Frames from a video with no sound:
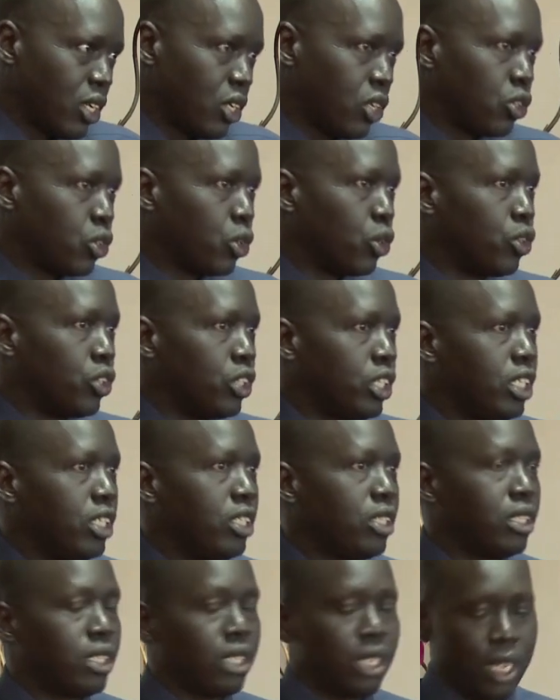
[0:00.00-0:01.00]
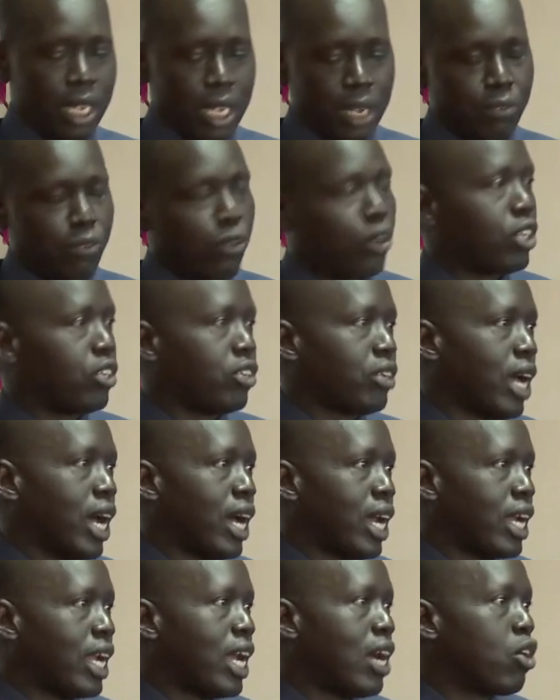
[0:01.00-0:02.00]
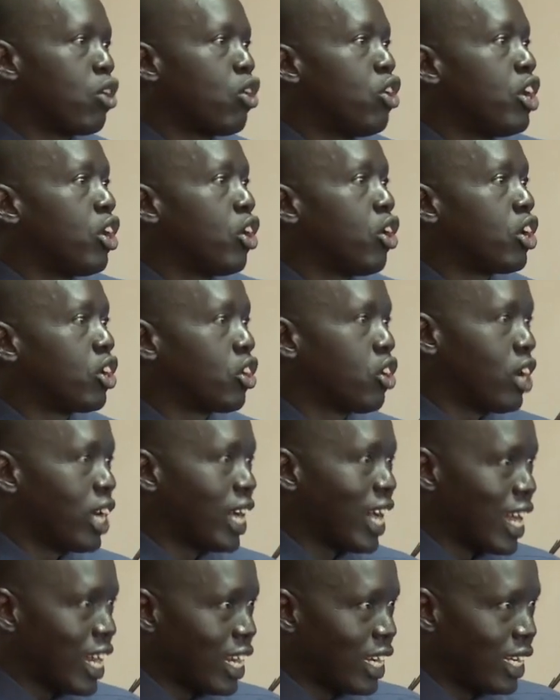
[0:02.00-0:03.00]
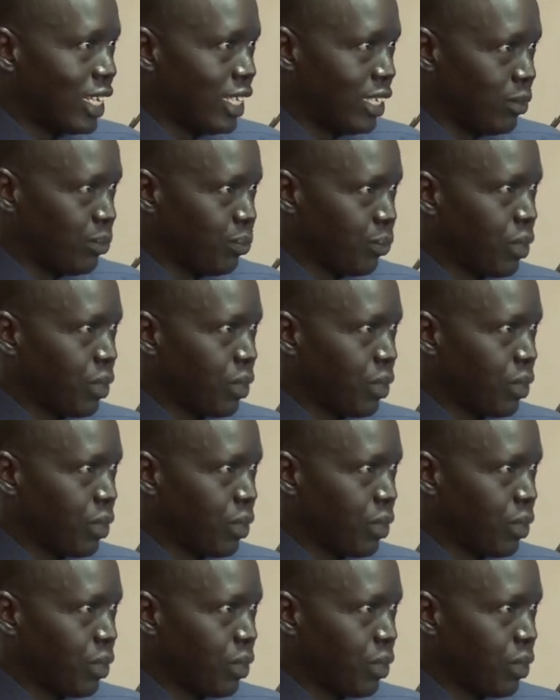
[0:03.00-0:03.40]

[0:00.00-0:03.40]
So these efforts are now going on concurrently,